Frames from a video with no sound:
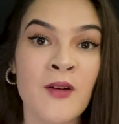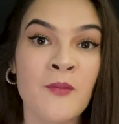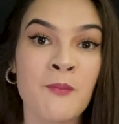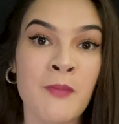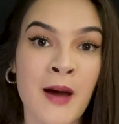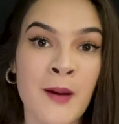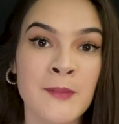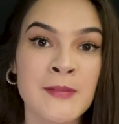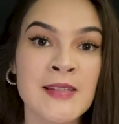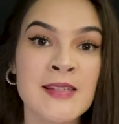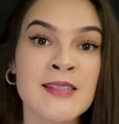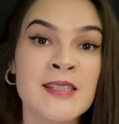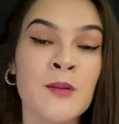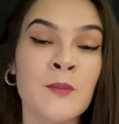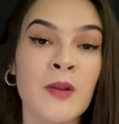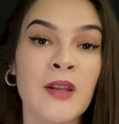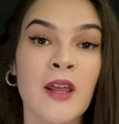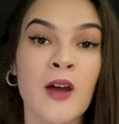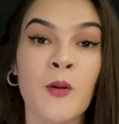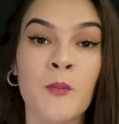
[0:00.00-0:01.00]
of
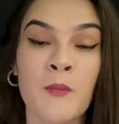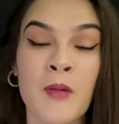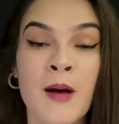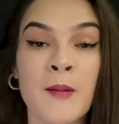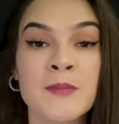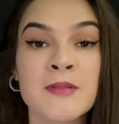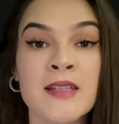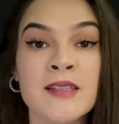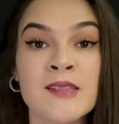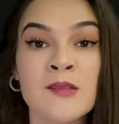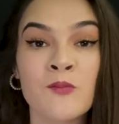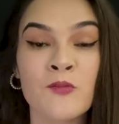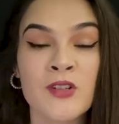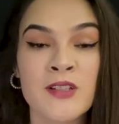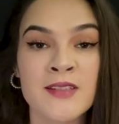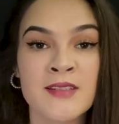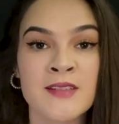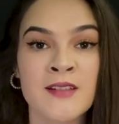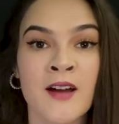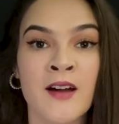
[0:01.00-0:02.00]
baptism and how baptism
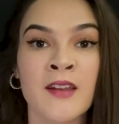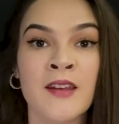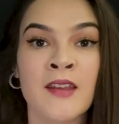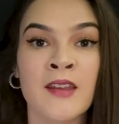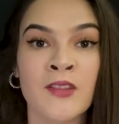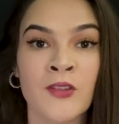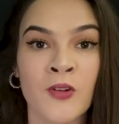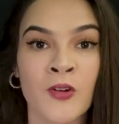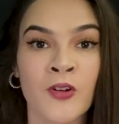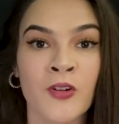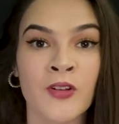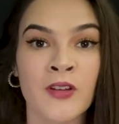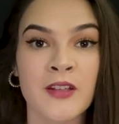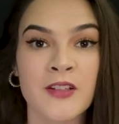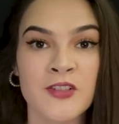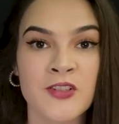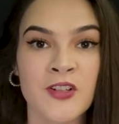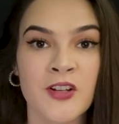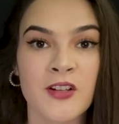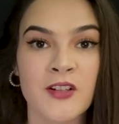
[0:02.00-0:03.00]
was done in the early
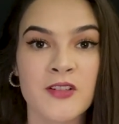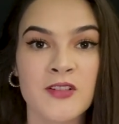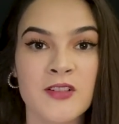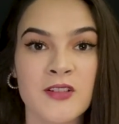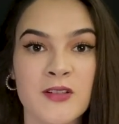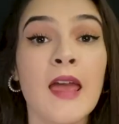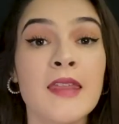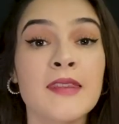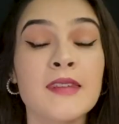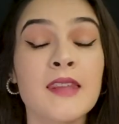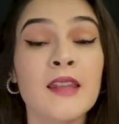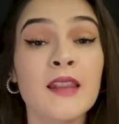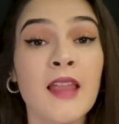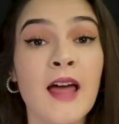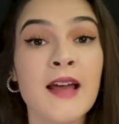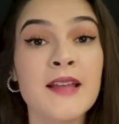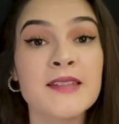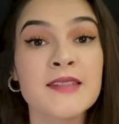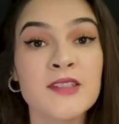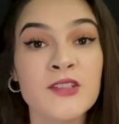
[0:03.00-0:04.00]
church. And the
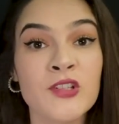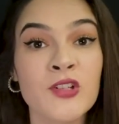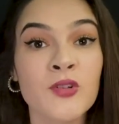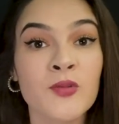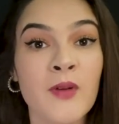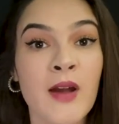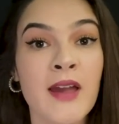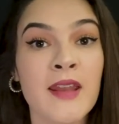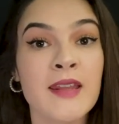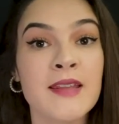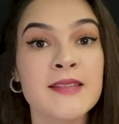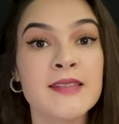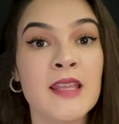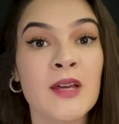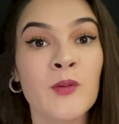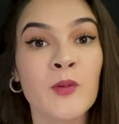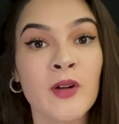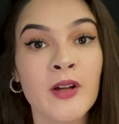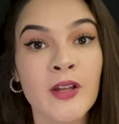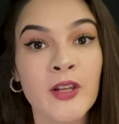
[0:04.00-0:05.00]
last two writings
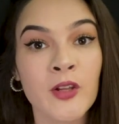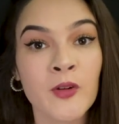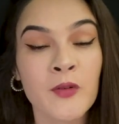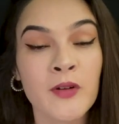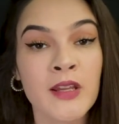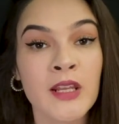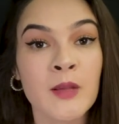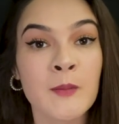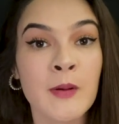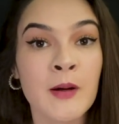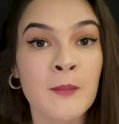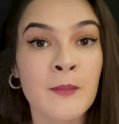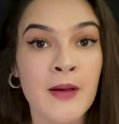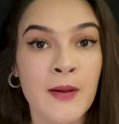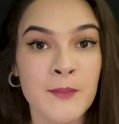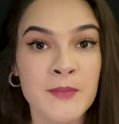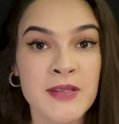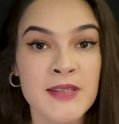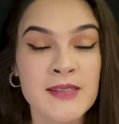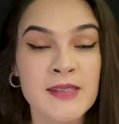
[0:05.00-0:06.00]
that we're going to read about
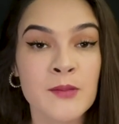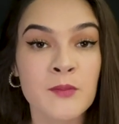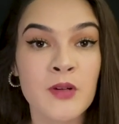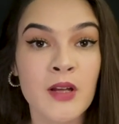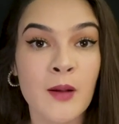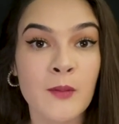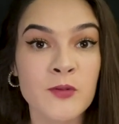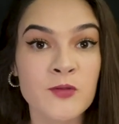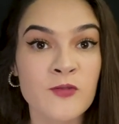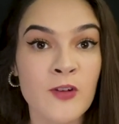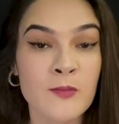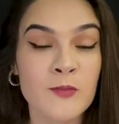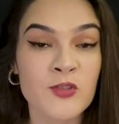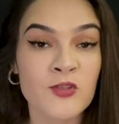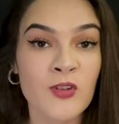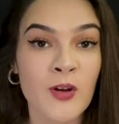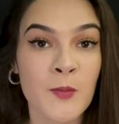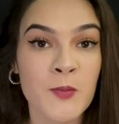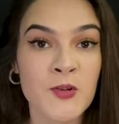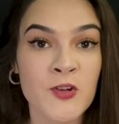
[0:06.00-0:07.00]
baptism comes from
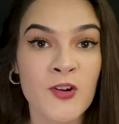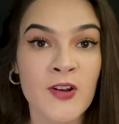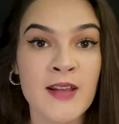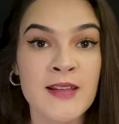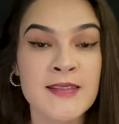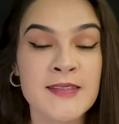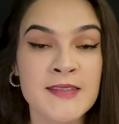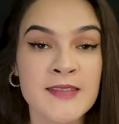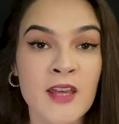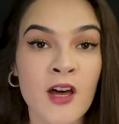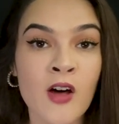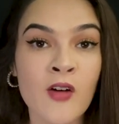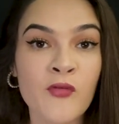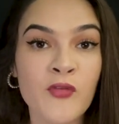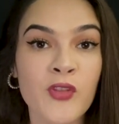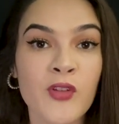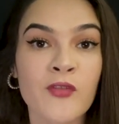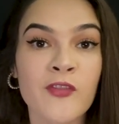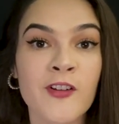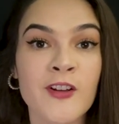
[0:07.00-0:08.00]
scripture
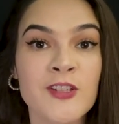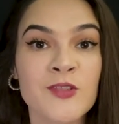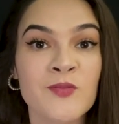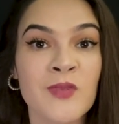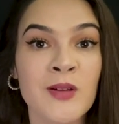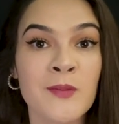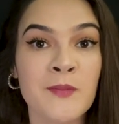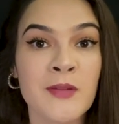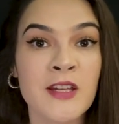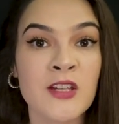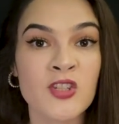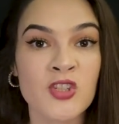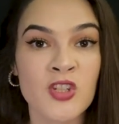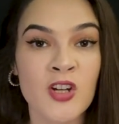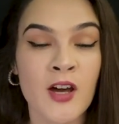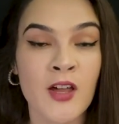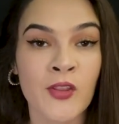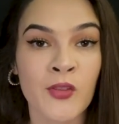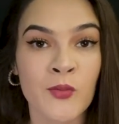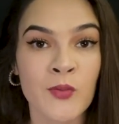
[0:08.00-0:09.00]
itself, the first one being
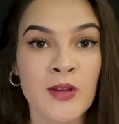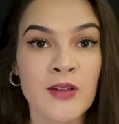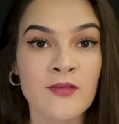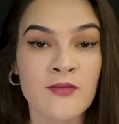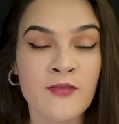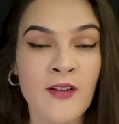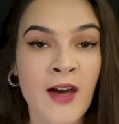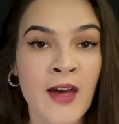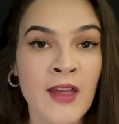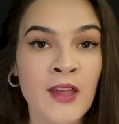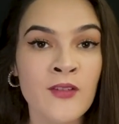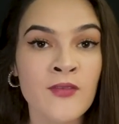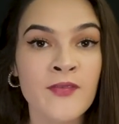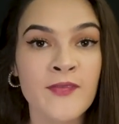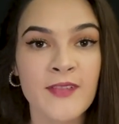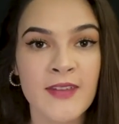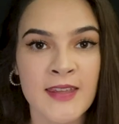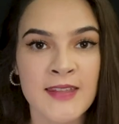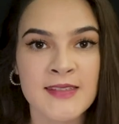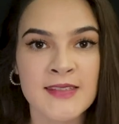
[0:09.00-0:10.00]
John 3 5.
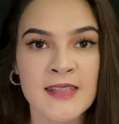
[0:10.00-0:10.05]
It